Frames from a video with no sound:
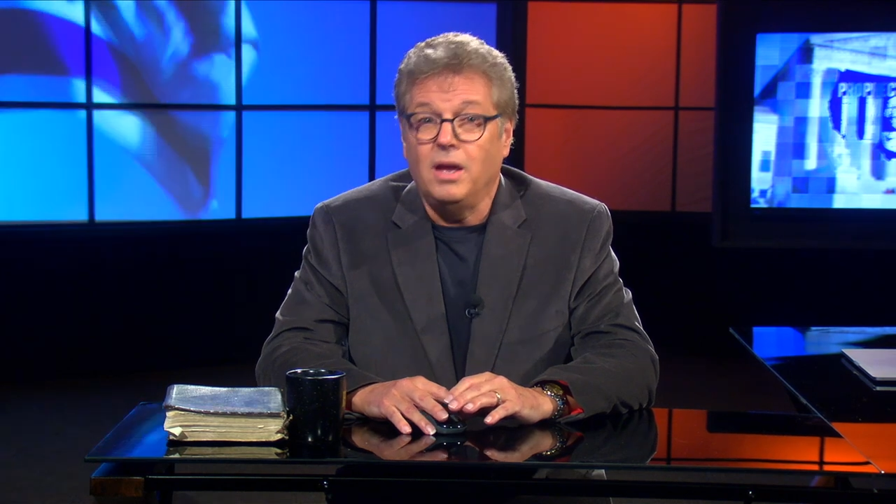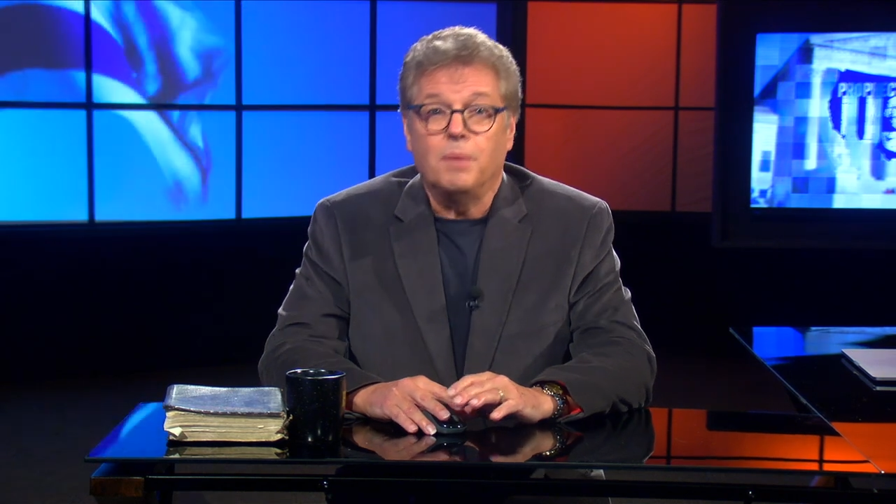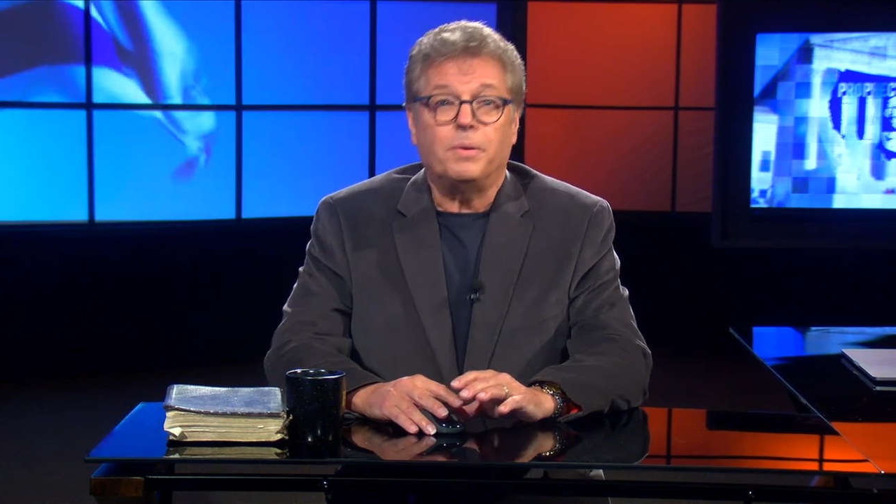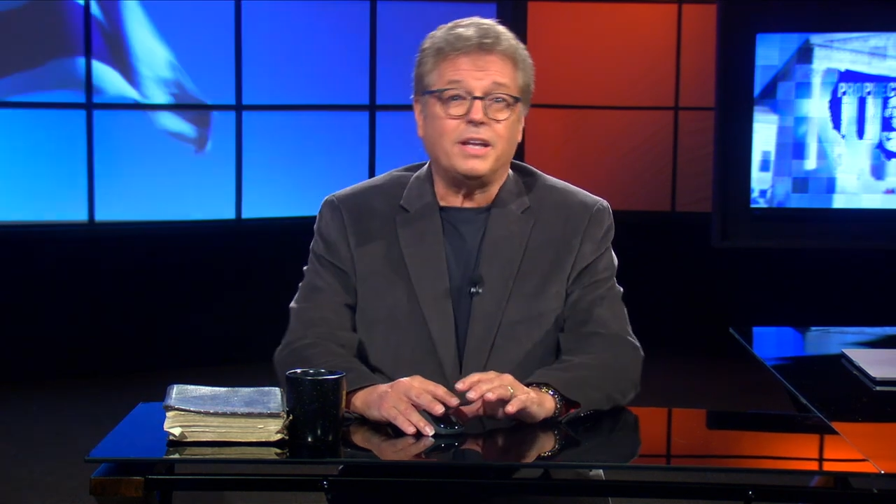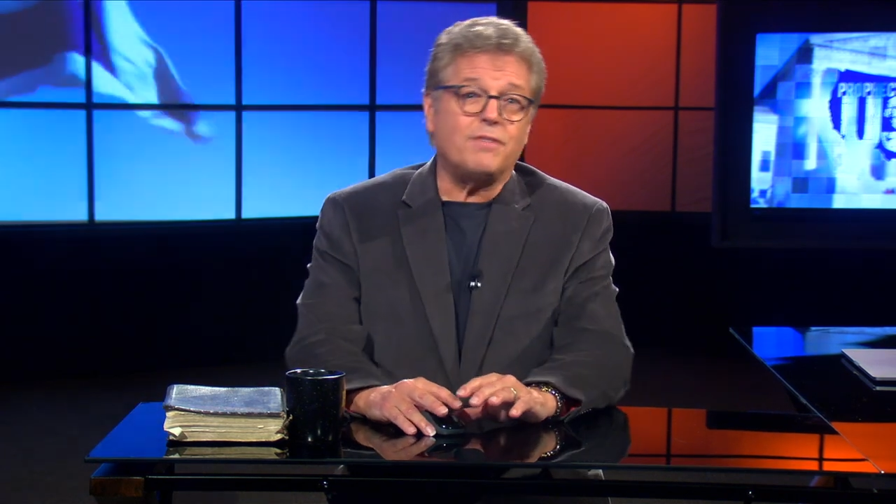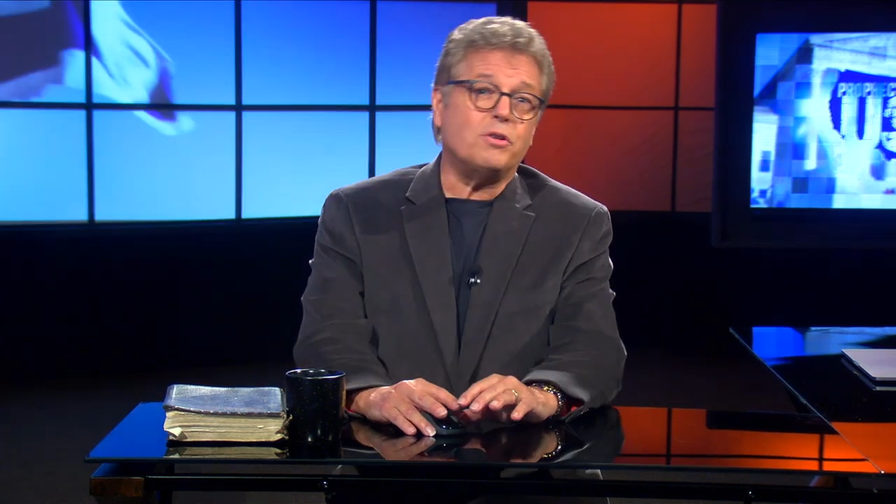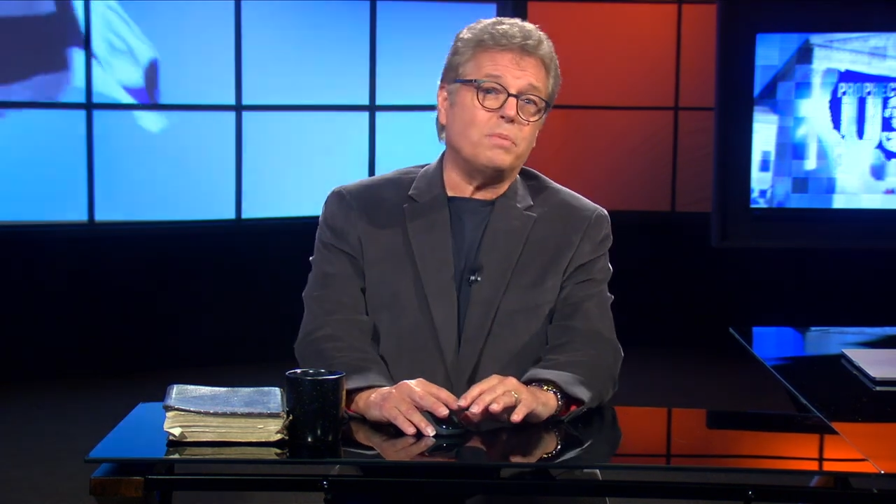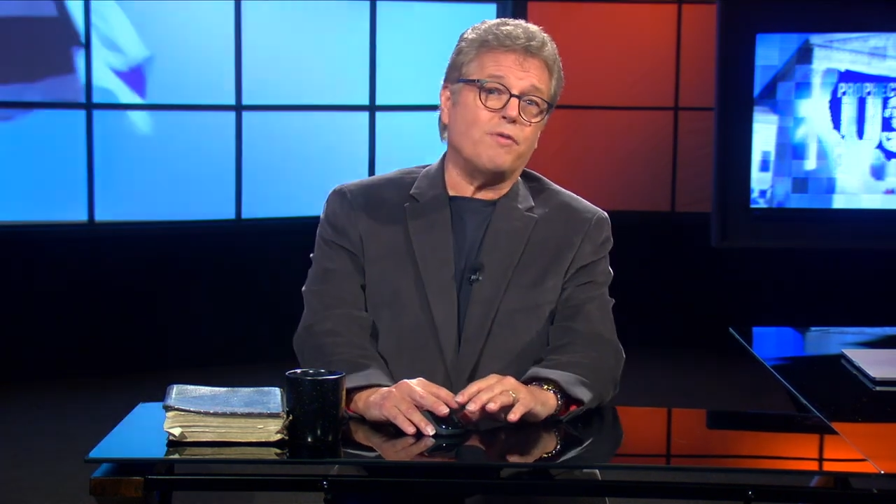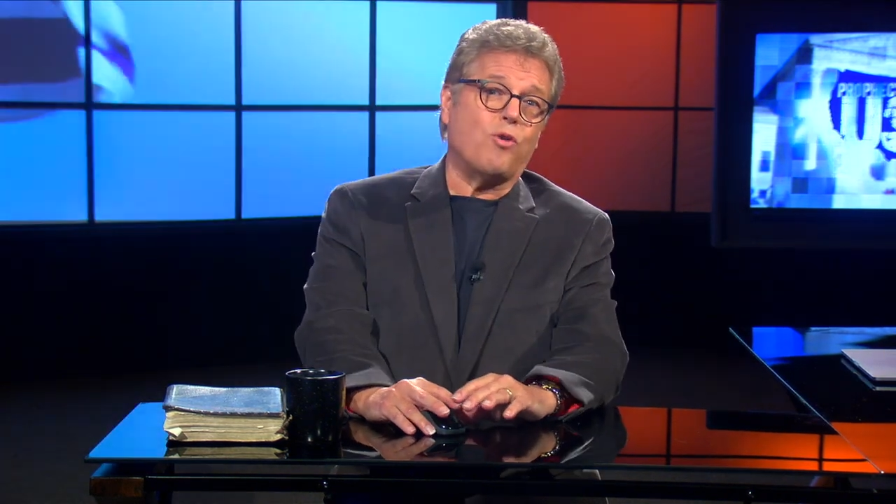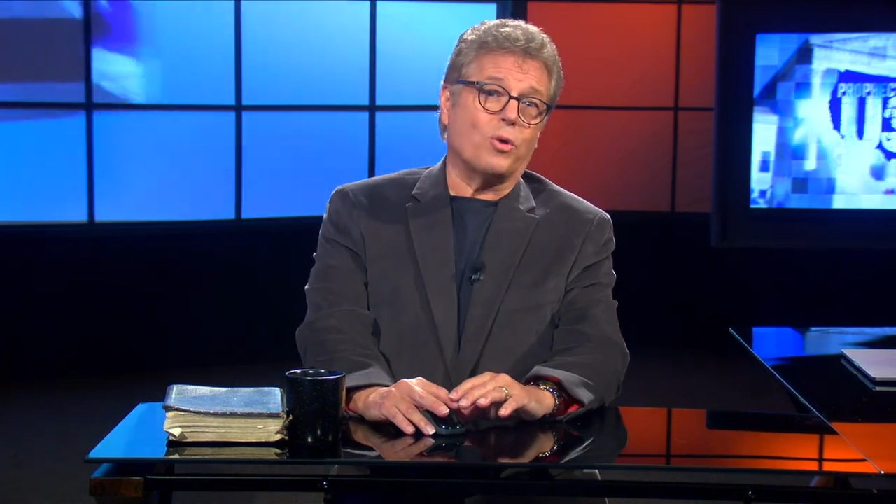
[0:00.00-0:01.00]
But even
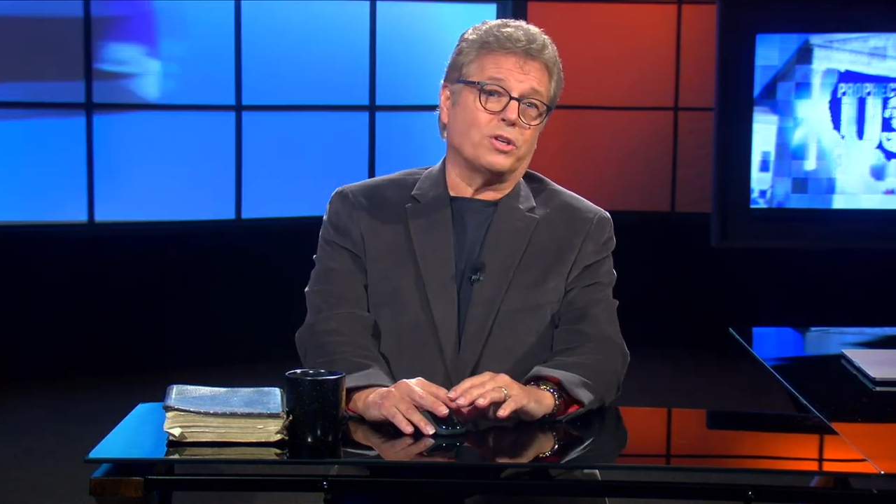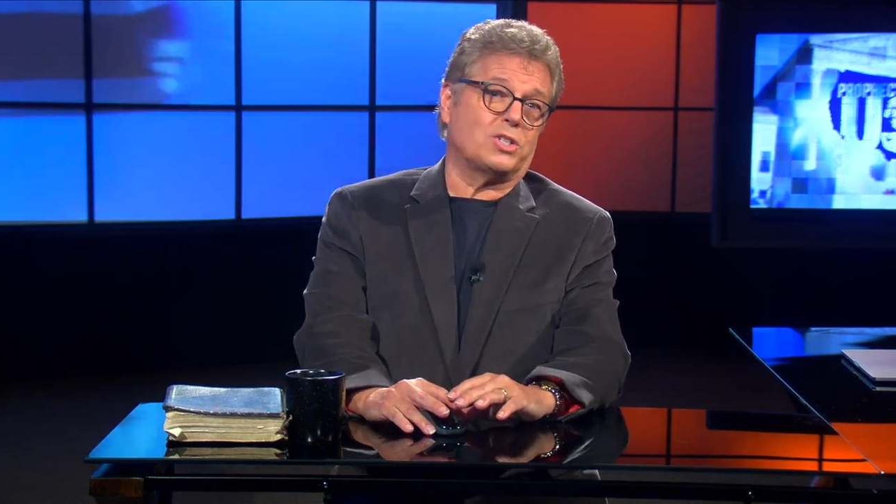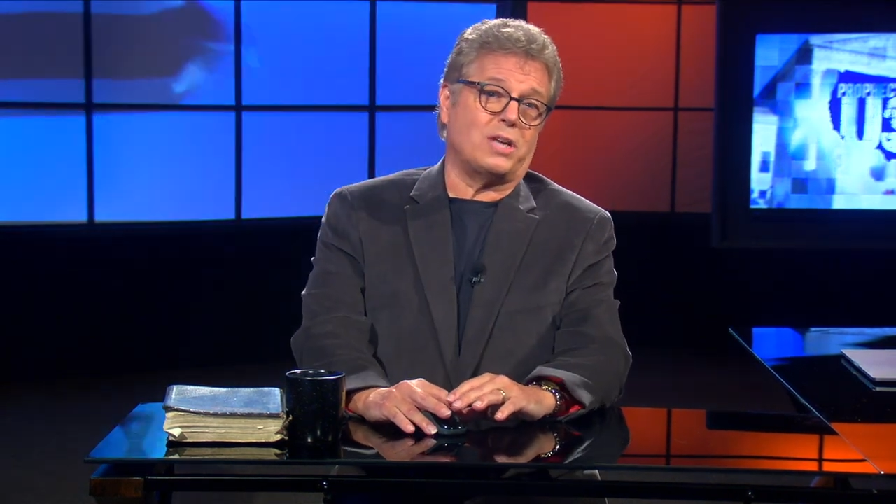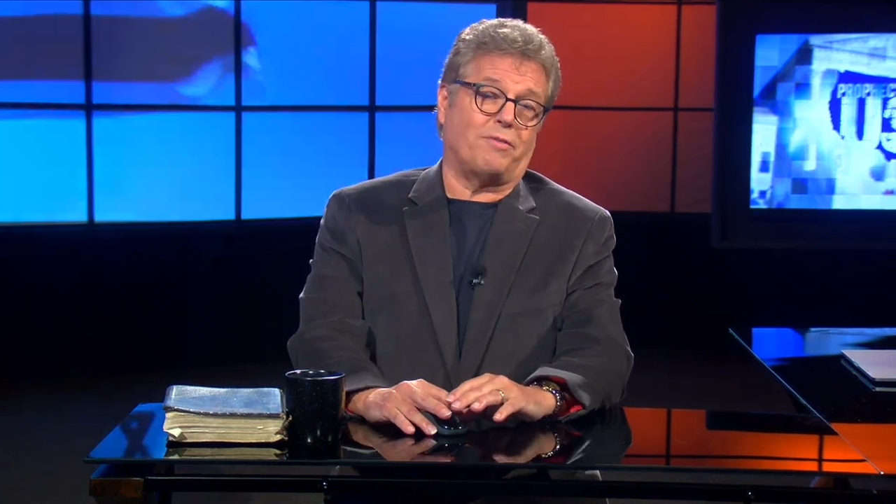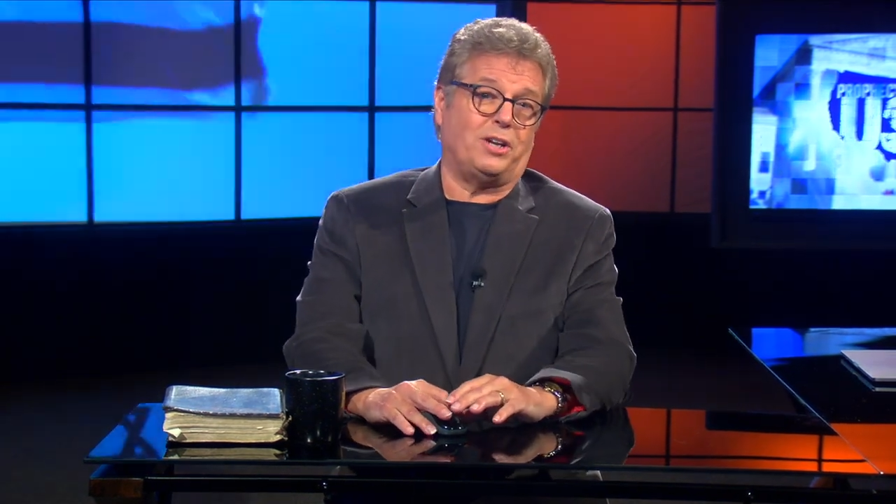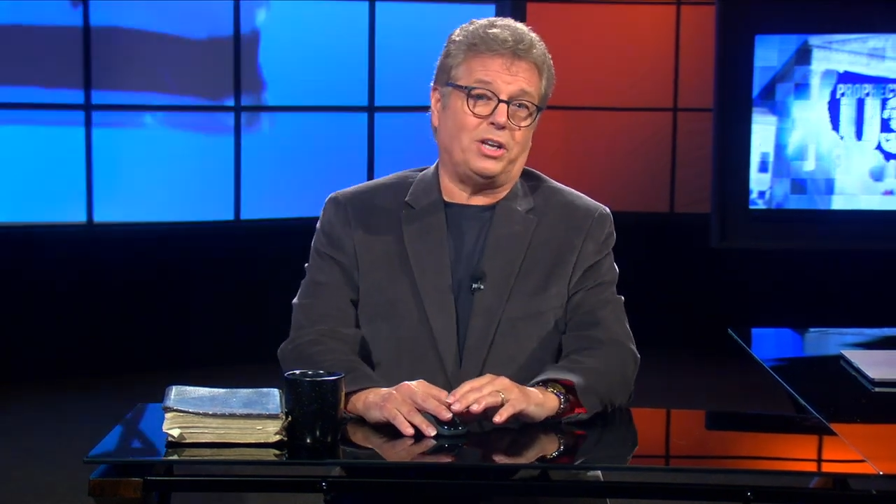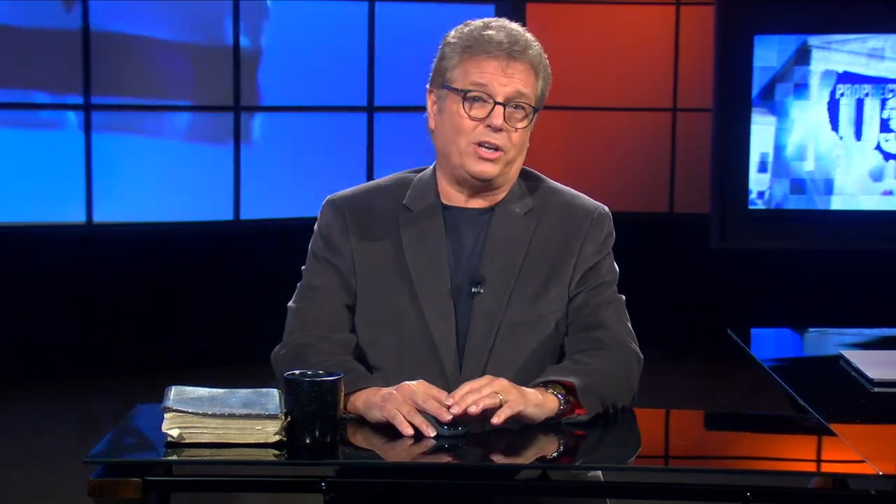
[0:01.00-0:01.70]
before the 70